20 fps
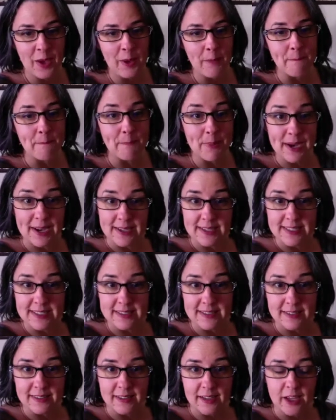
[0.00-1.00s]
But
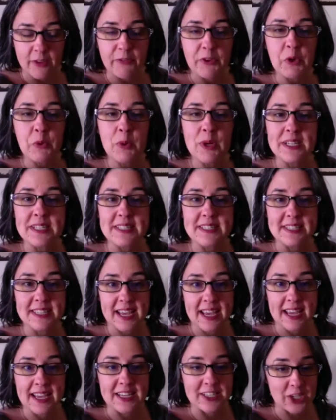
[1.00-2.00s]
if you want to
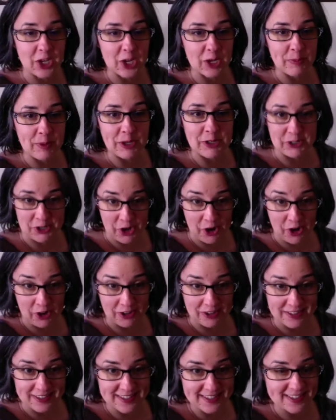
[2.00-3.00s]
stay and talk about
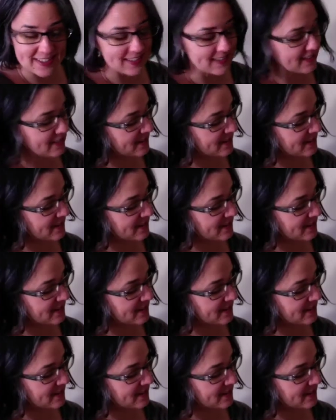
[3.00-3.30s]
dogs,